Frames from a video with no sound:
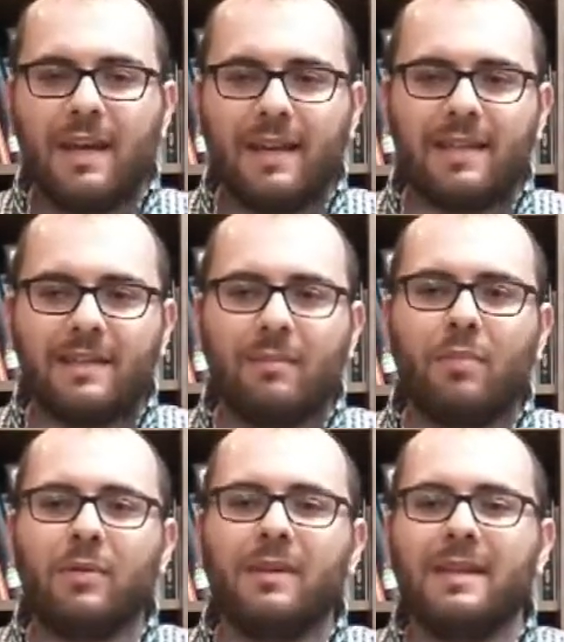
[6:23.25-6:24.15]
That's an
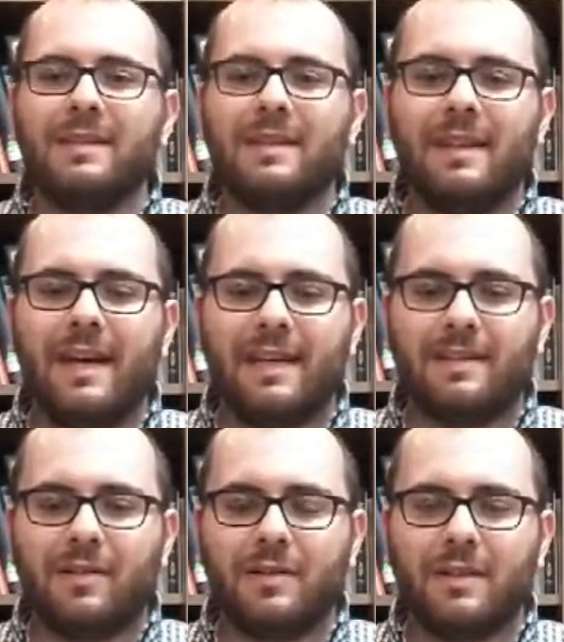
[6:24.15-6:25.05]
important lesson to
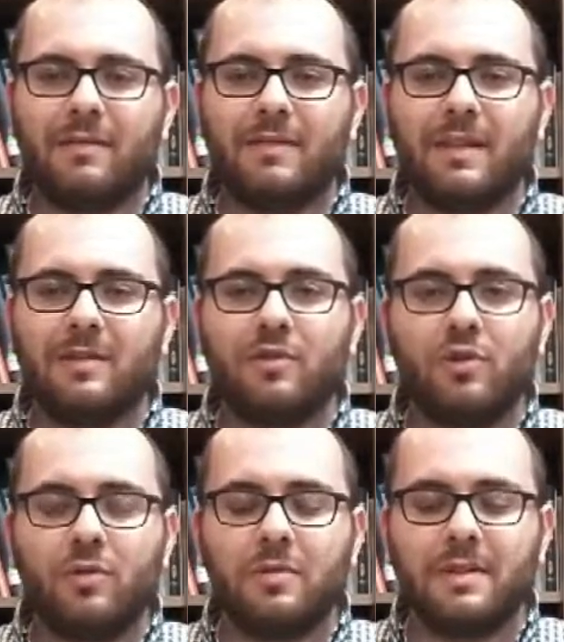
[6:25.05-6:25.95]
ask ourselves as
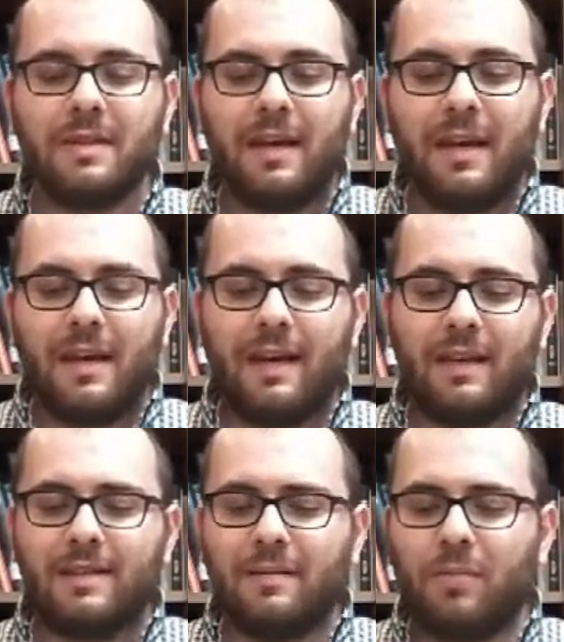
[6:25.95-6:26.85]
Jews.
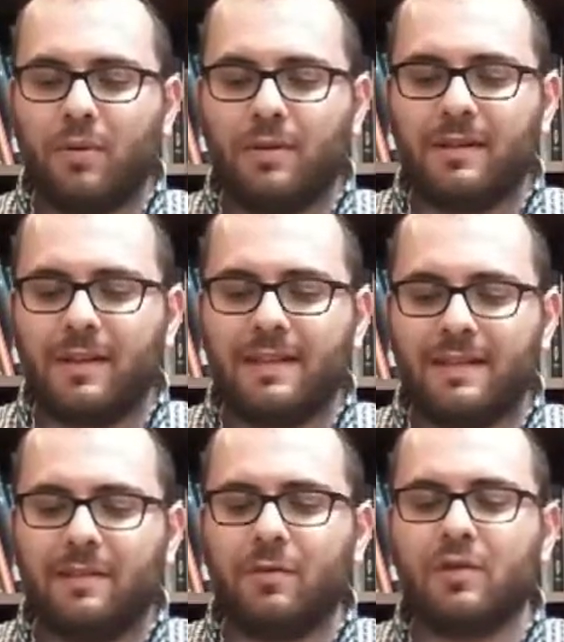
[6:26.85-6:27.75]
It's an important
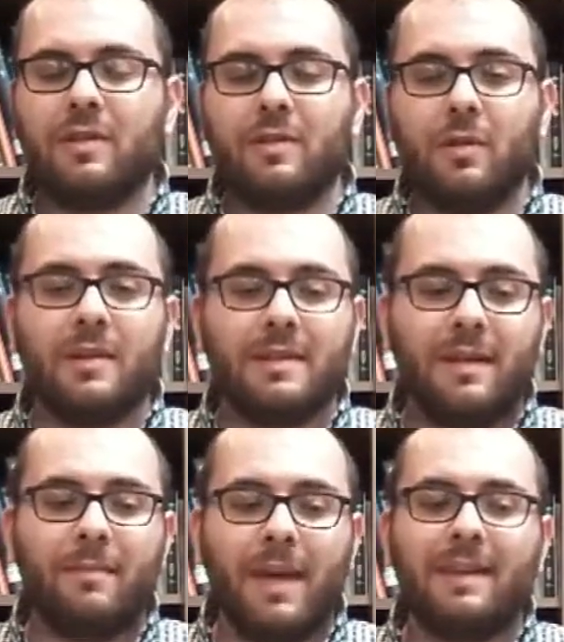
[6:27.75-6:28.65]
lesson which the Torah is
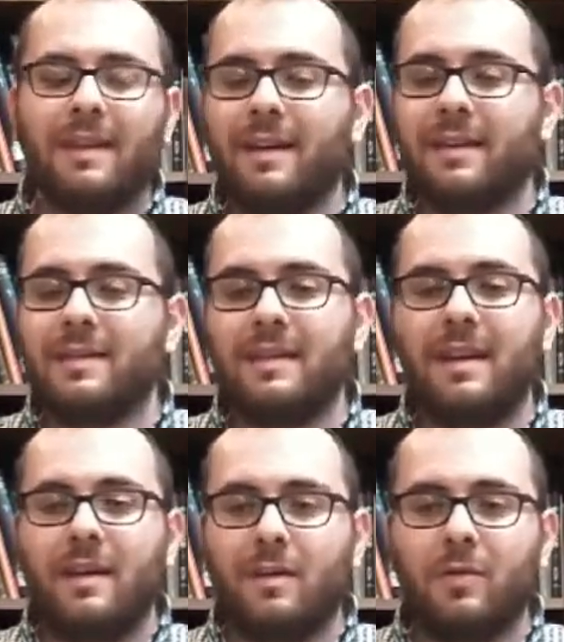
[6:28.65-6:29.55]
commanding us
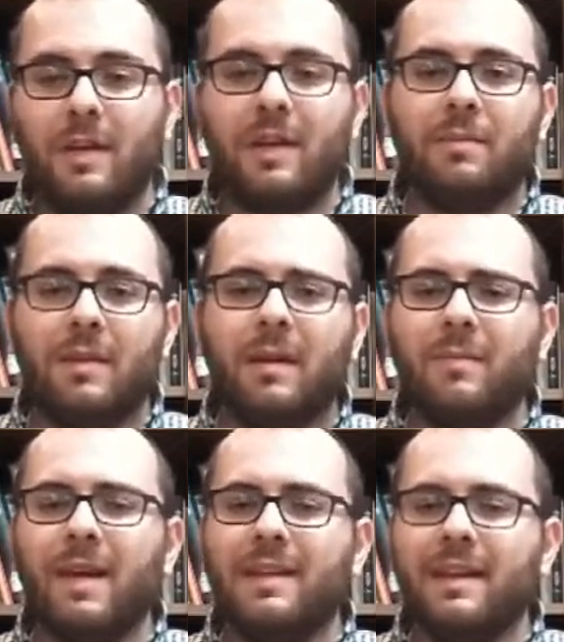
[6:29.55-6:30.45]
to keep,
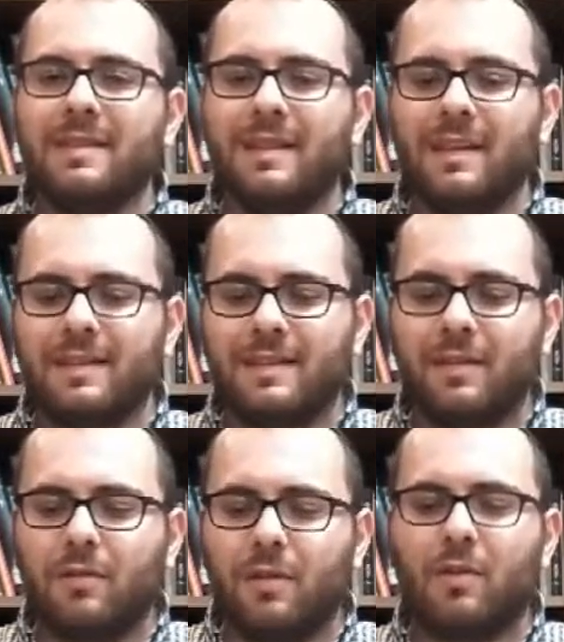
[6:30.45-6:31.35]
commanding us to
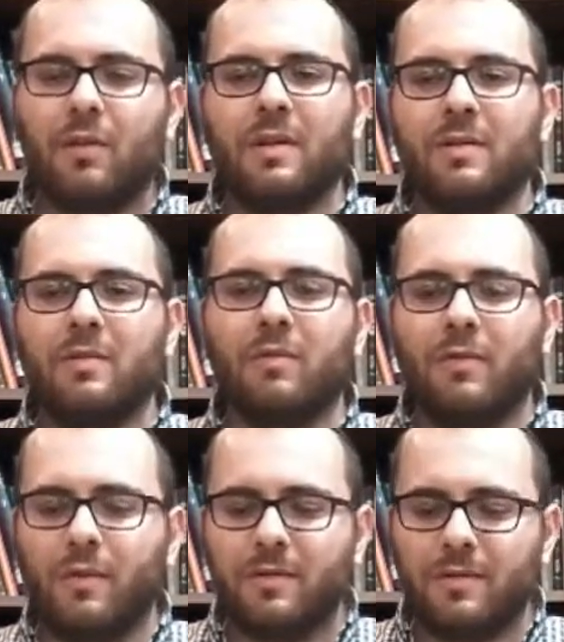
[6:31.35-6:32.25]
consider, according to
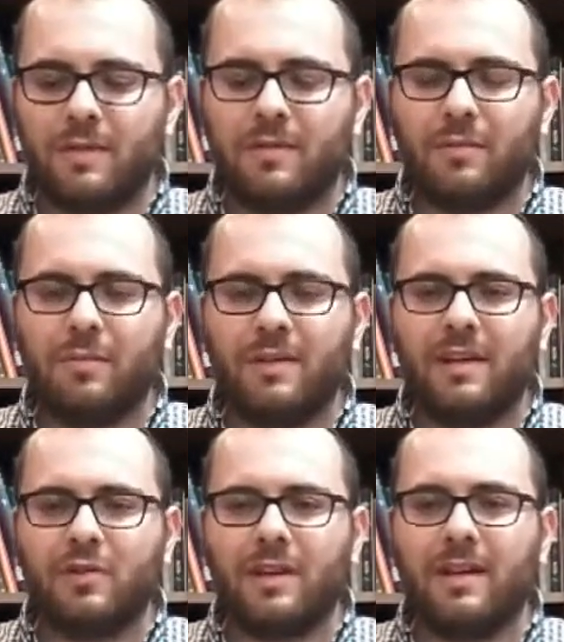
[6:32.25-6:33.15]
Rav Hutner's
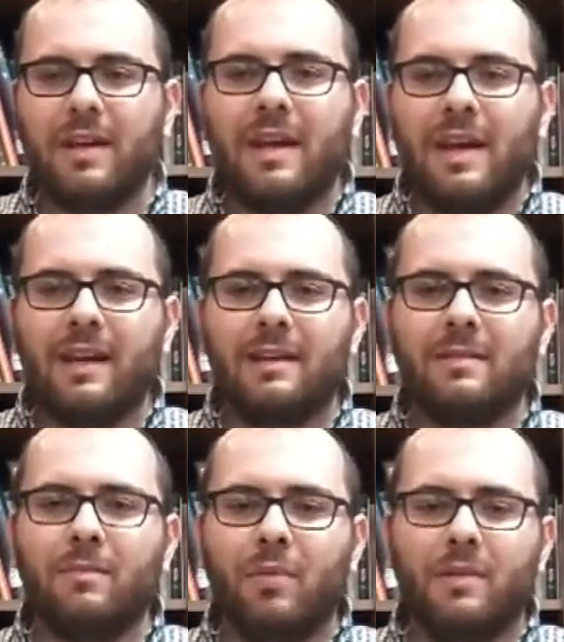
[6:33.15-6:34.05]
interpretation. And
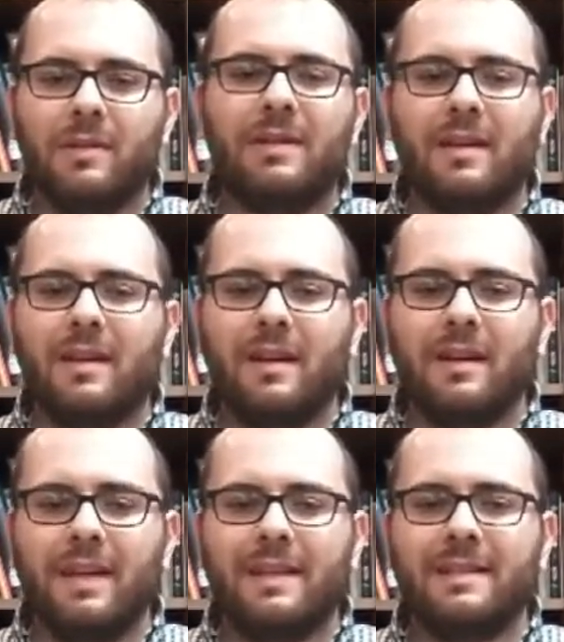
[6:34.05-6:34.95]
it's an important
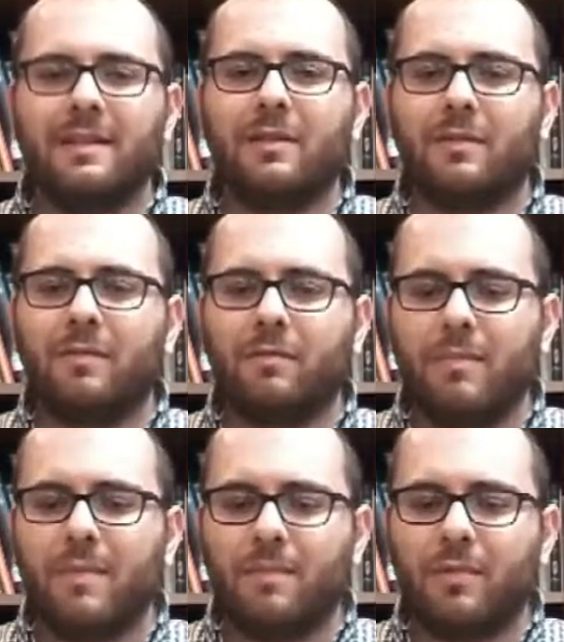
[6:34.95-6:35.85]
lesson of
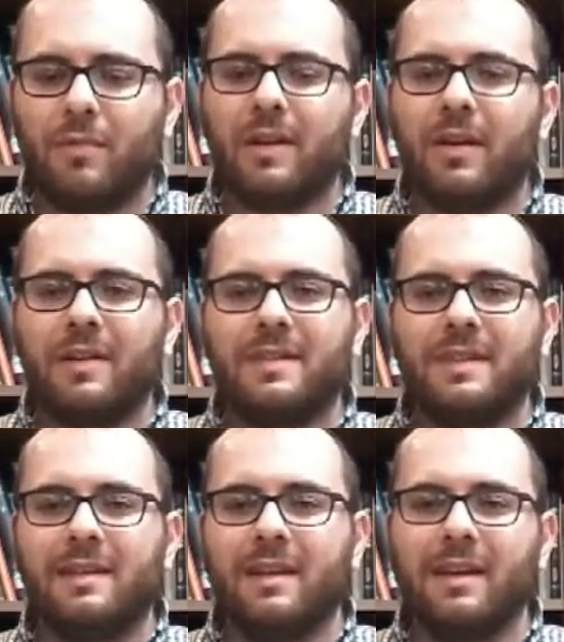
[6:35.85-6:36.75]
remembering Har
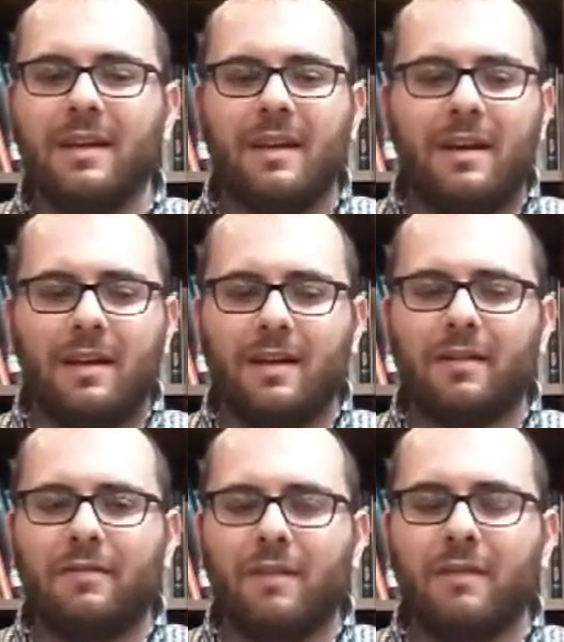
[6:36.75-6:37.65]
Sinai
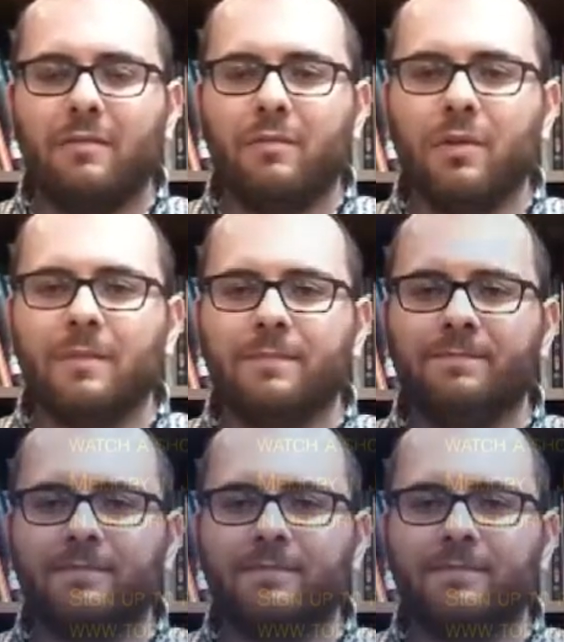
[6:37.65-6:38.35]
forevermore.